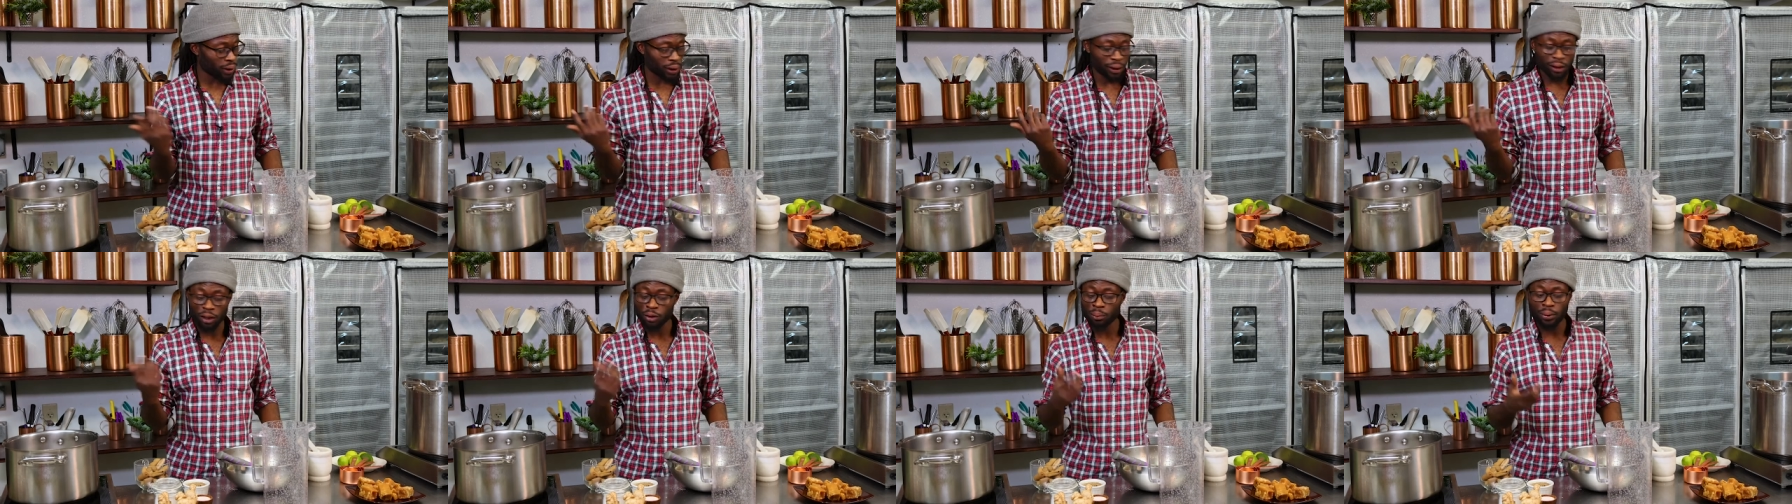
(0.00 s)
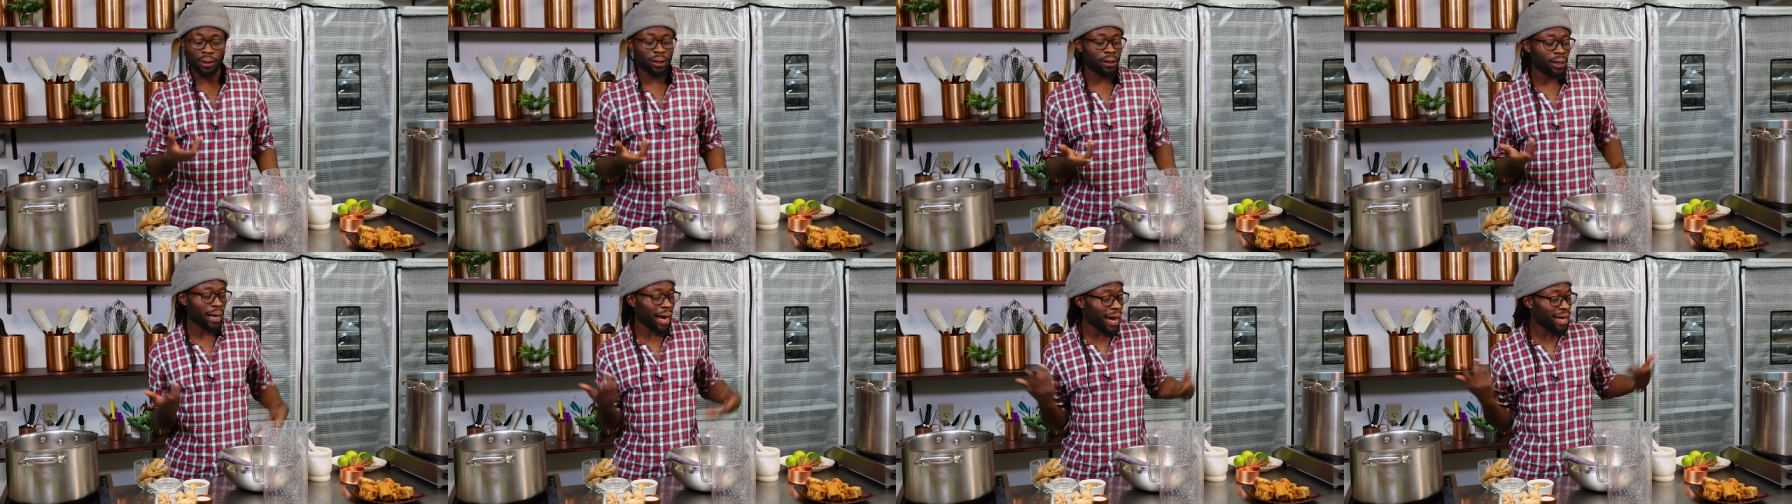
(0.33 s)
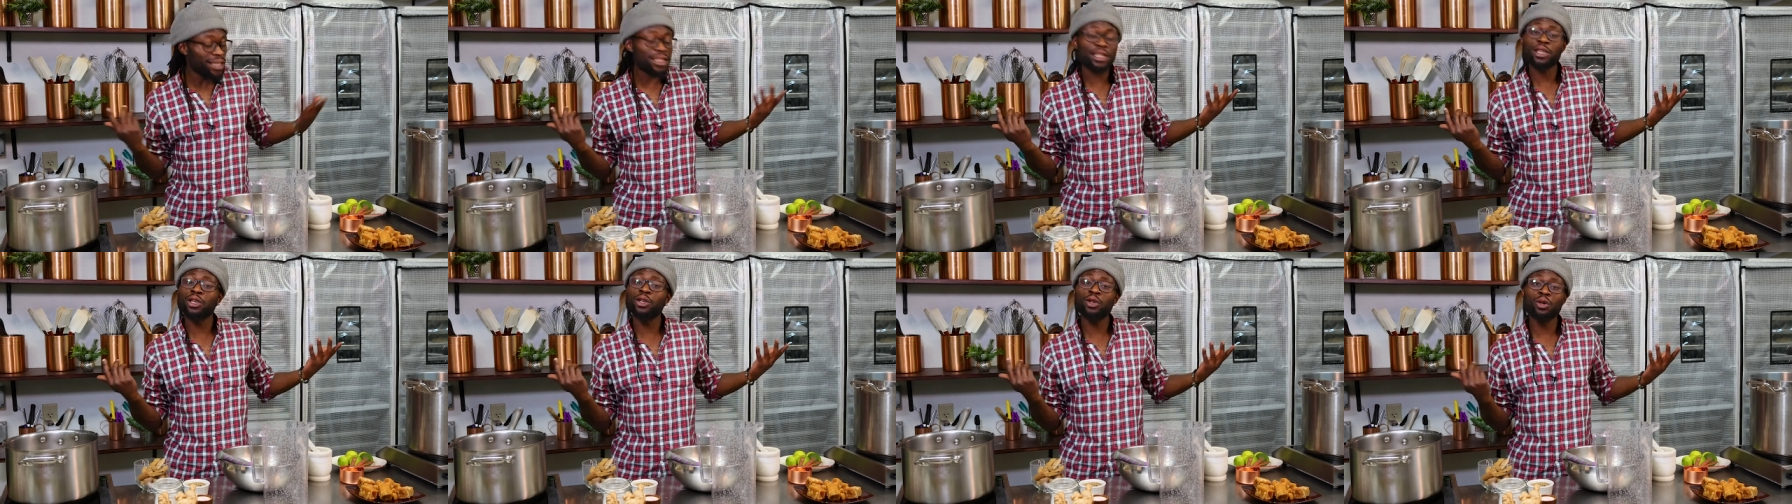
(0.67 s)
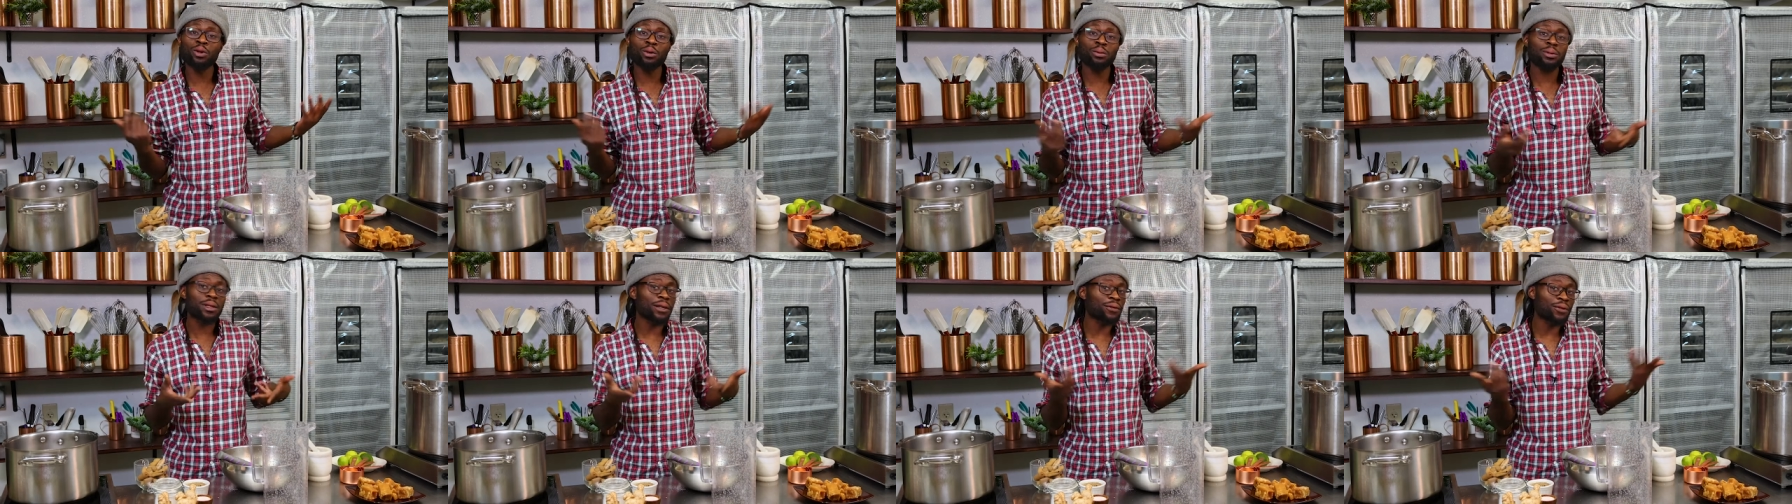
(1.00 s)
with a little bit of ice
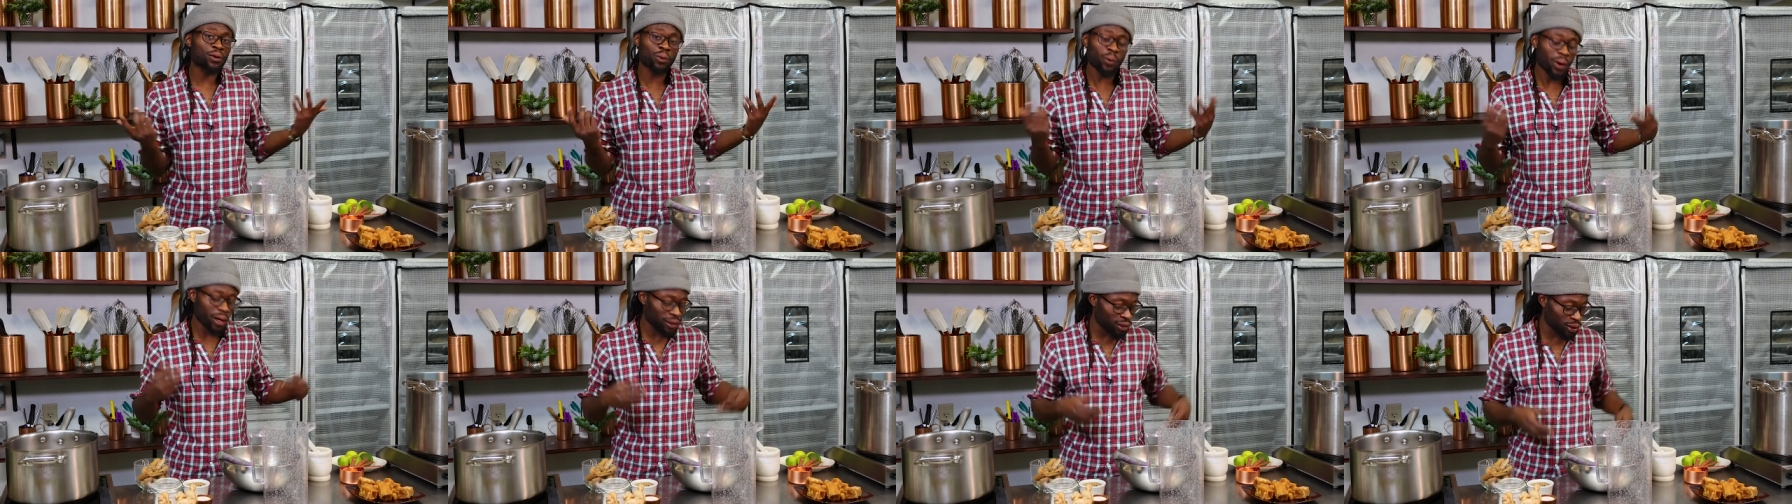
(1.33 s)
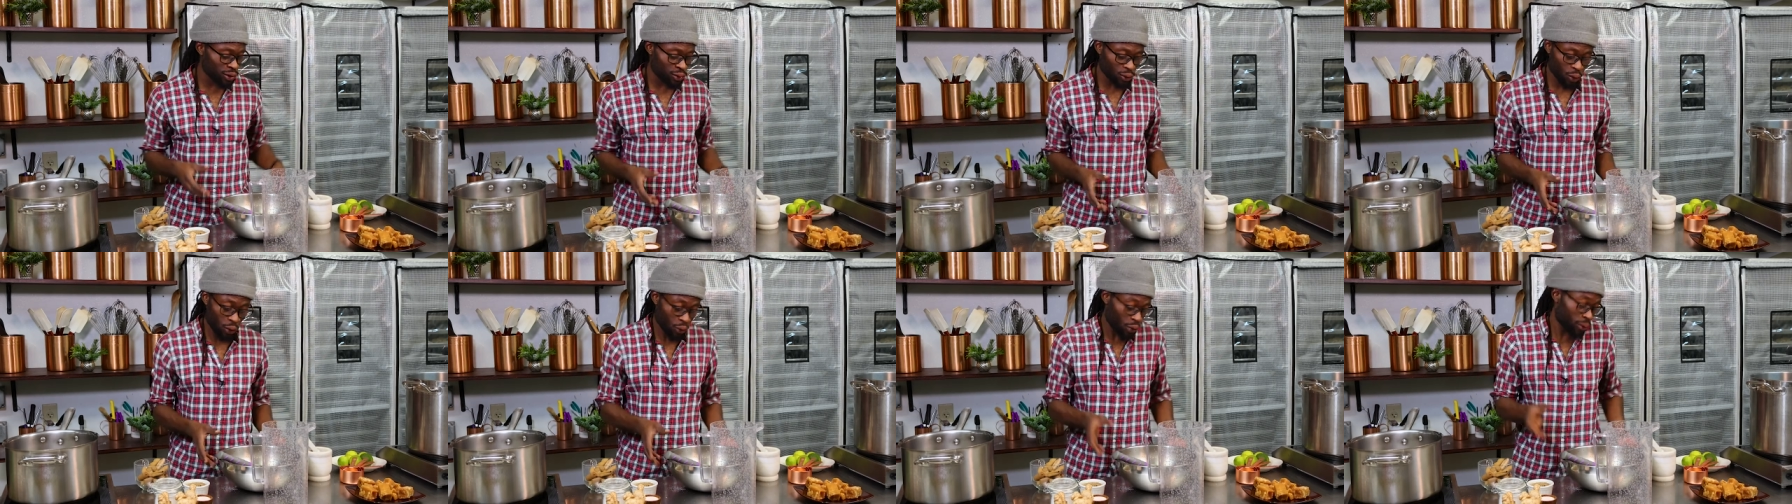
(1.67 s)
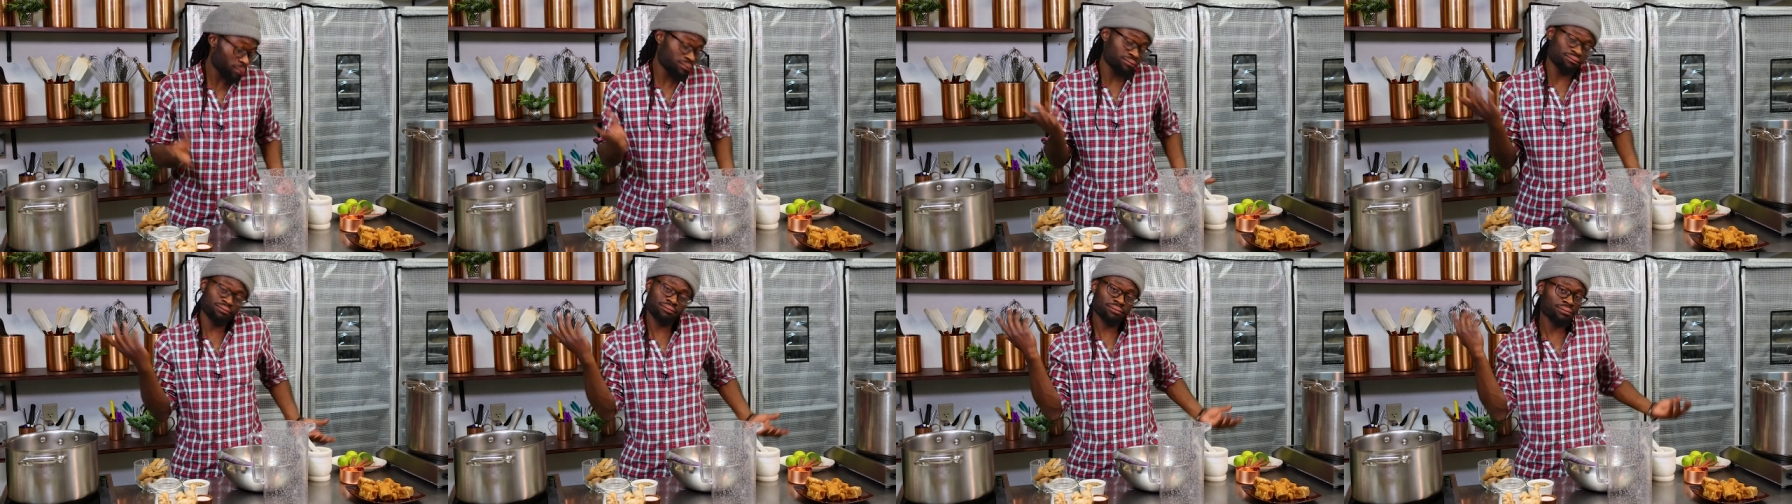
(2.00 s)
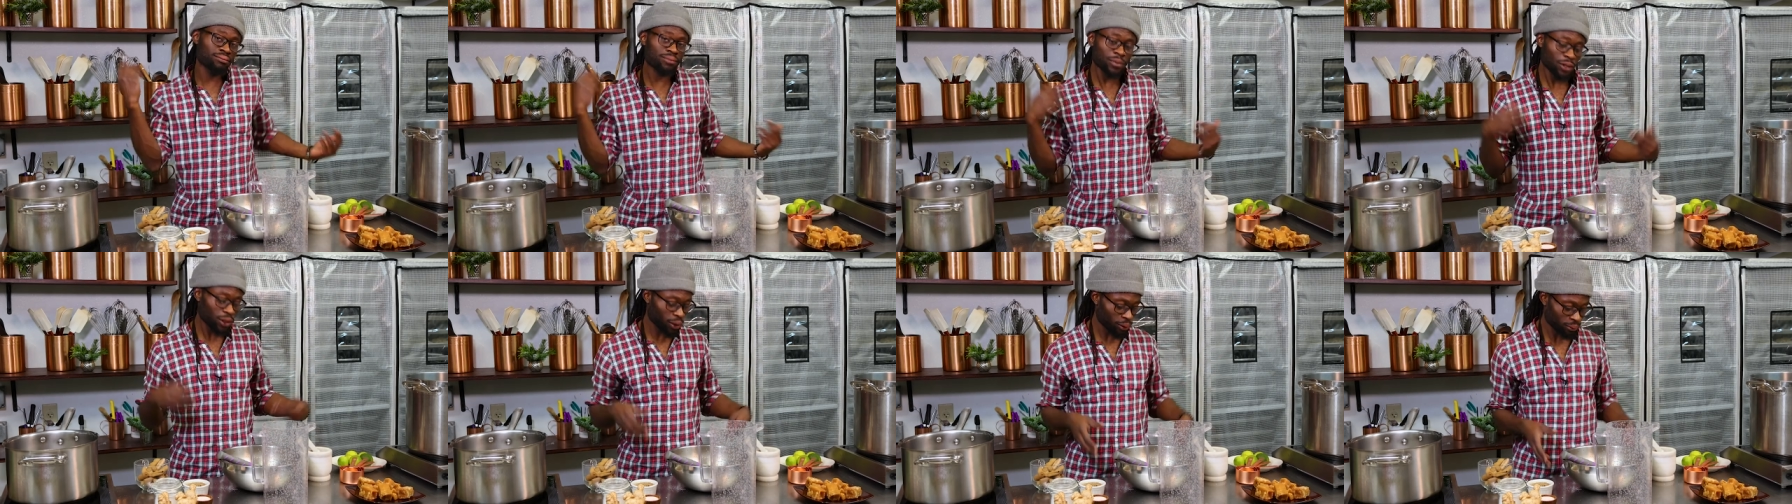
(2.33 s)
cubes if you want to or
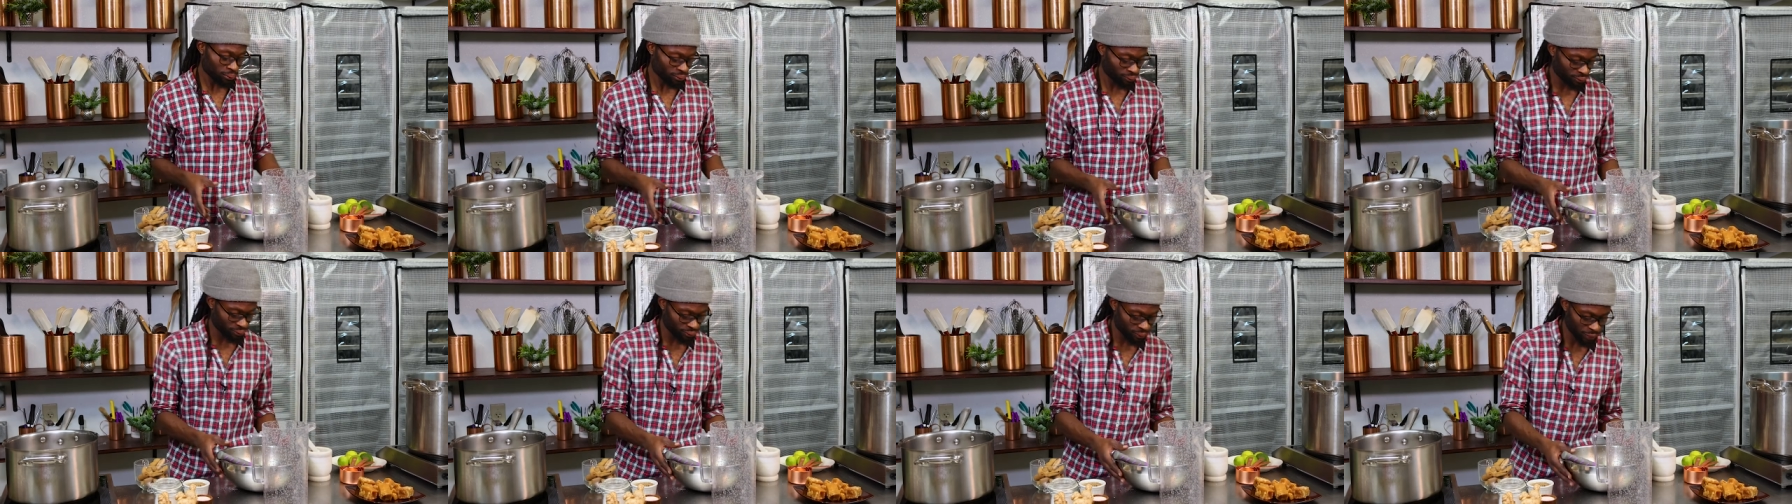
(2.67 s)
you know,